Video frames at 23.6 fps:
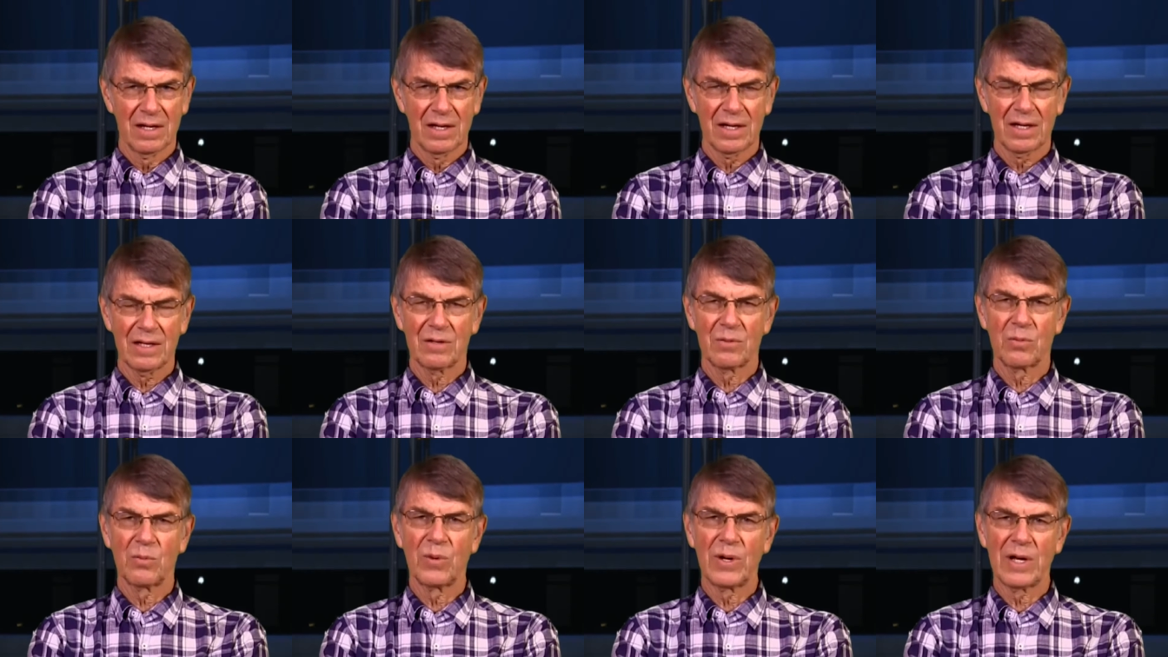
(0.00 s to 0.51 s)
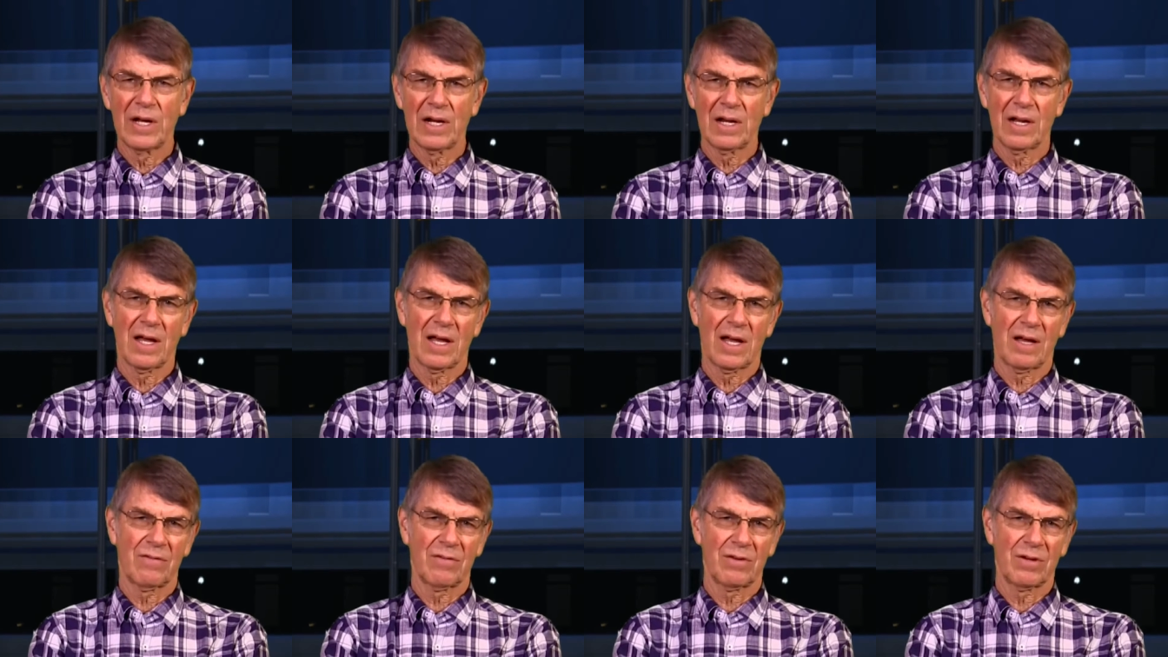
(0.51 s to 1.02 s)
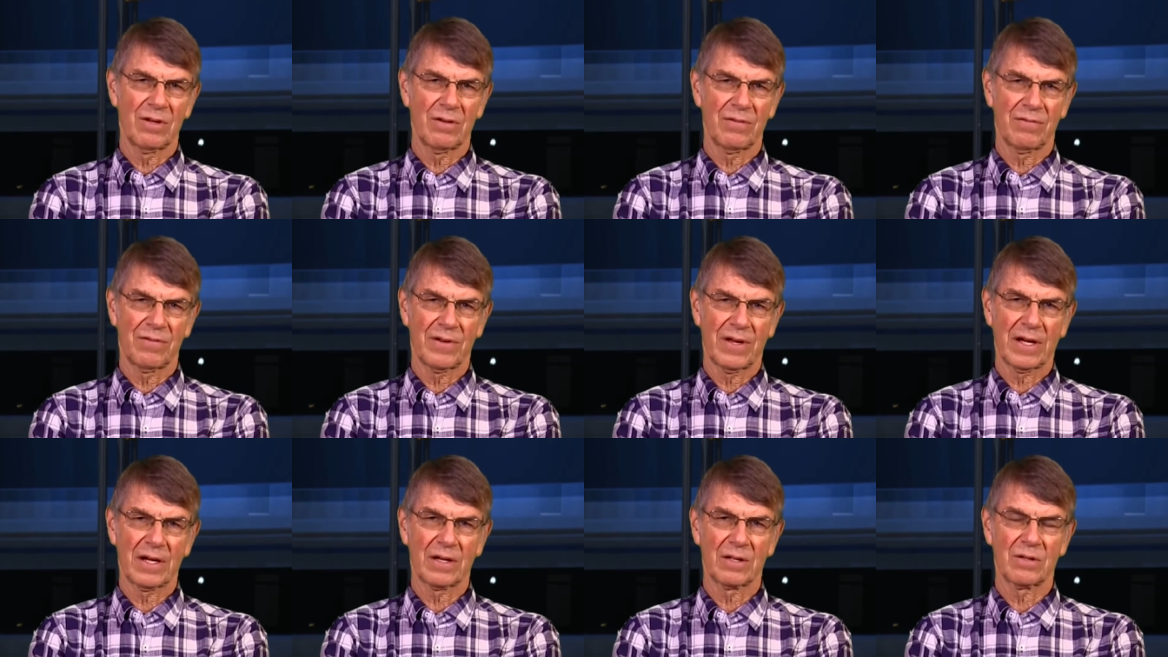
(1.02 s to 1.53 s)
it will have an
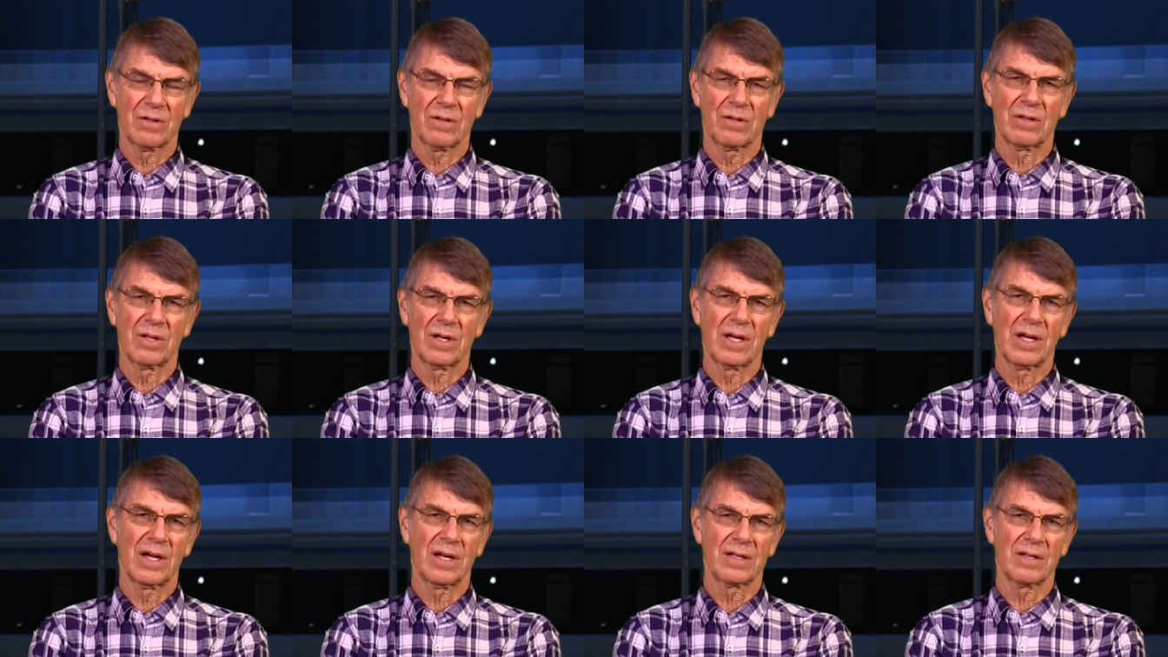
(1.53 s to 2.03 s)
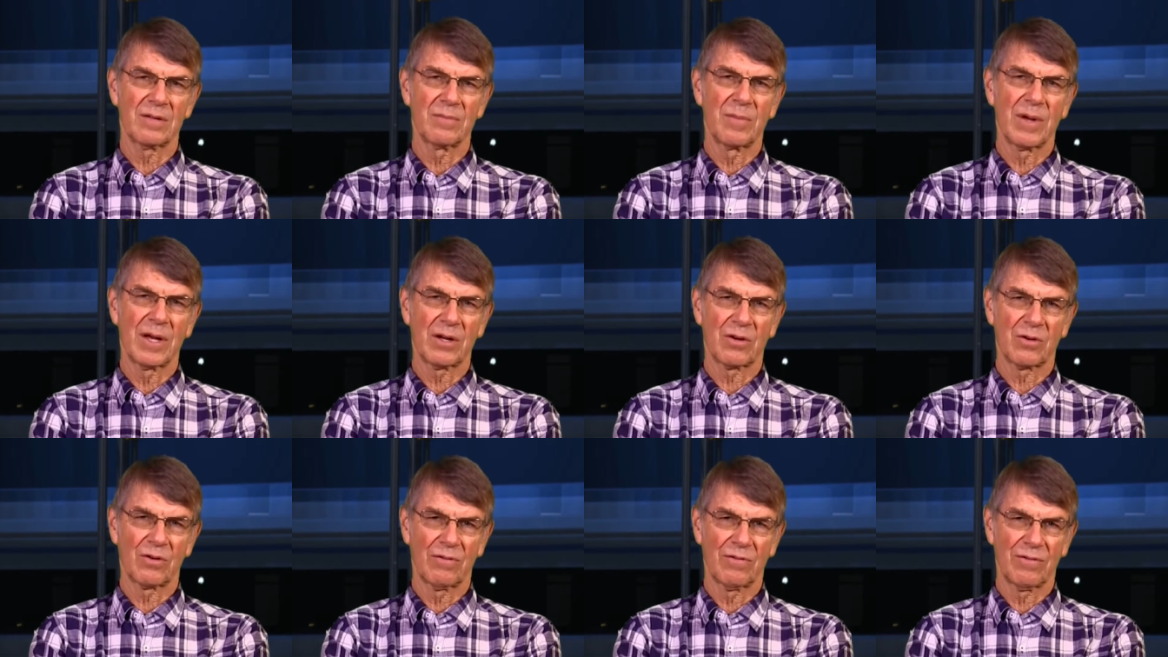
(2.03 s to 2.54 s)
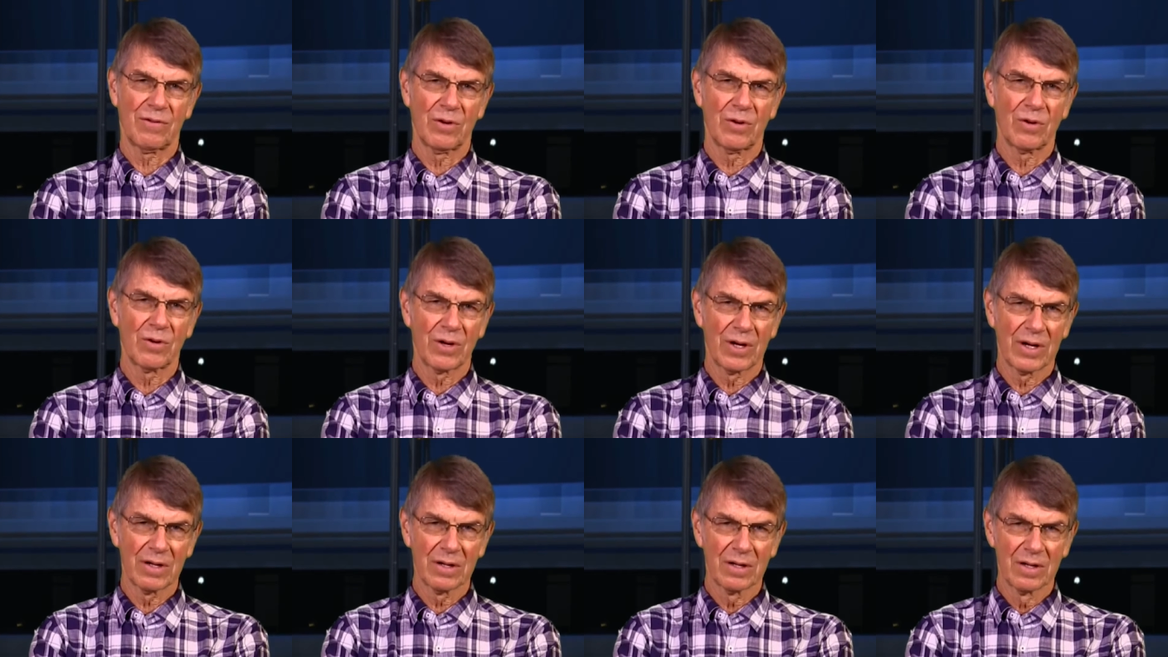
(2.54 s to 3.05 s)
effect on the gut
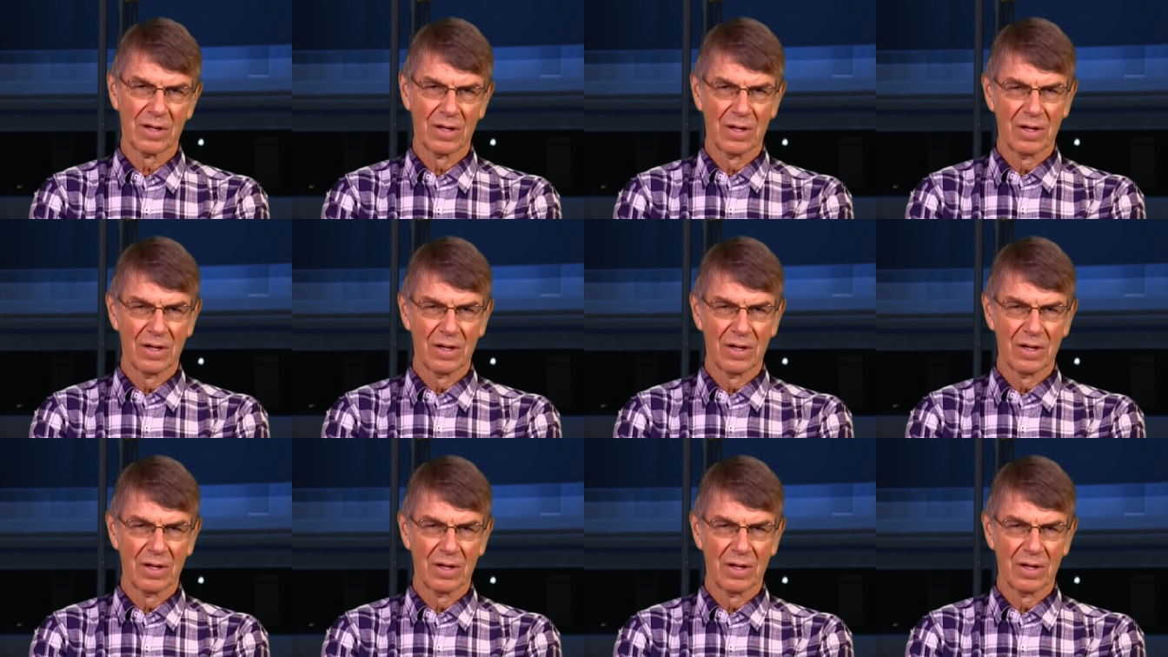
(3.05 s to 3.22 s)
microflora.